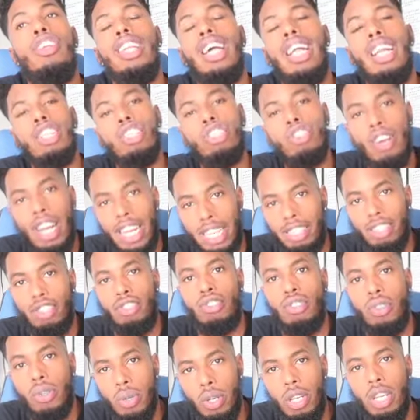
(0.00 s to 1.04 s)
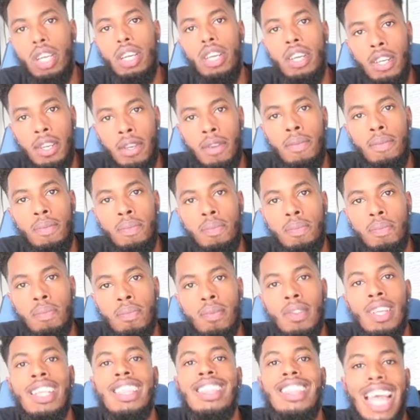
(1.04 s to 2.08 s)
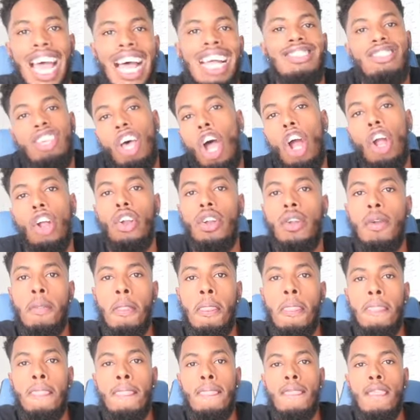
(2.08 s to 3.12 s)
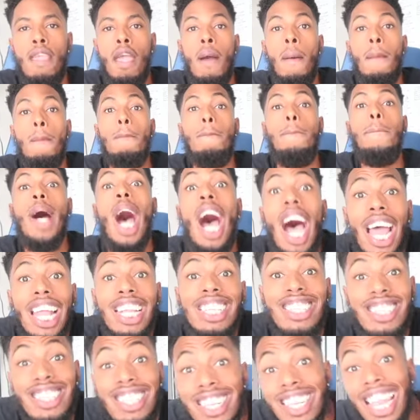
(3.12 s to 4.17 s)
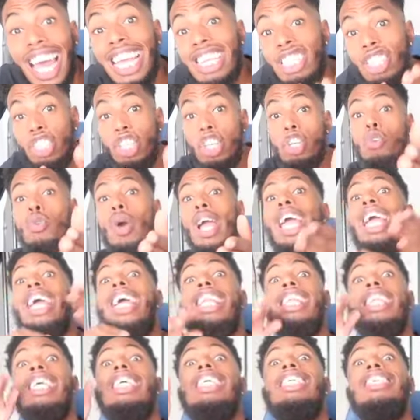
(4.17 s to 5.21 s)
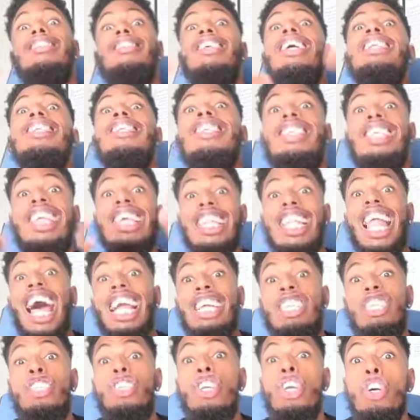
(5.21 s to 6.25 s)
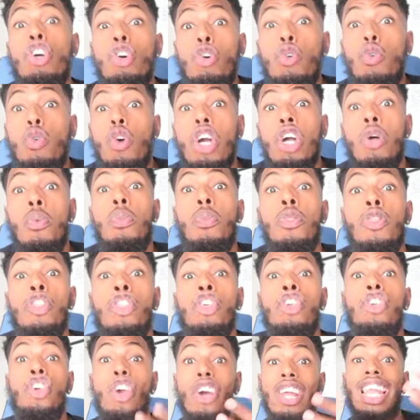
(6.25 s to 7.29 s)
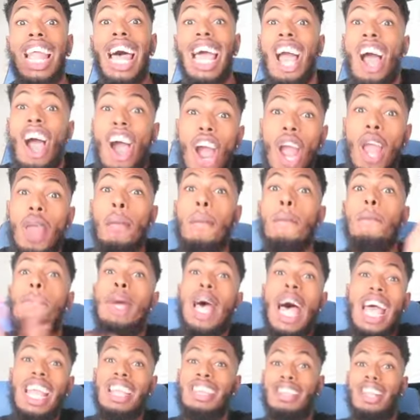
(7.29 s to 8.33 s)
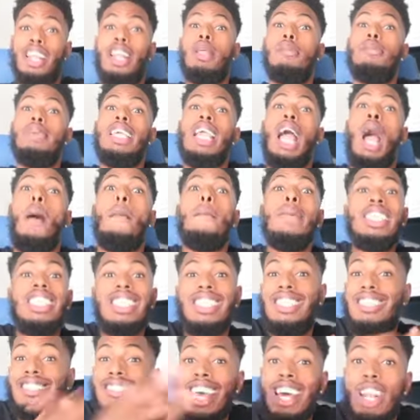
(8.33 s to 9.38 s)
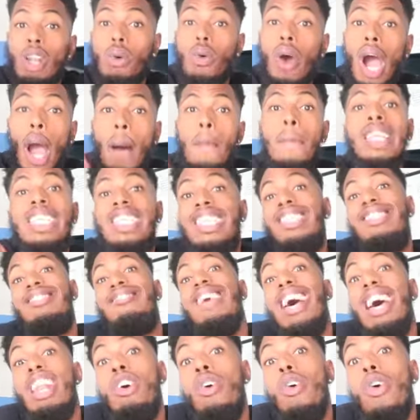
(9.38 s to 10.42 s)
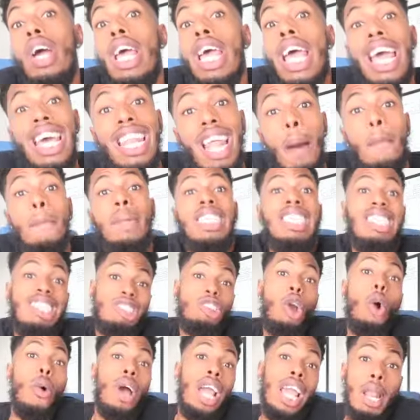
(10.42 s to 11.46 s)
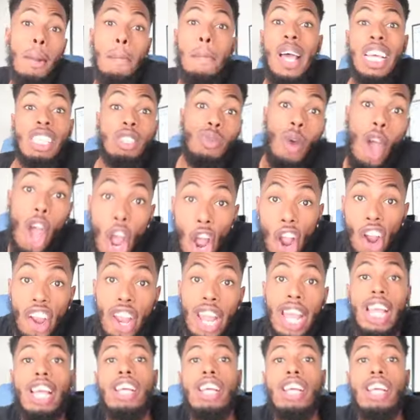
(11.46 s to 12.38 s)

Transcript: you're not attracted to, that's her. But she likes you, and since she likes you, you're like, all right, bet, you know what I mean? I'ma just settle, and I'ma just go in here and mess with her.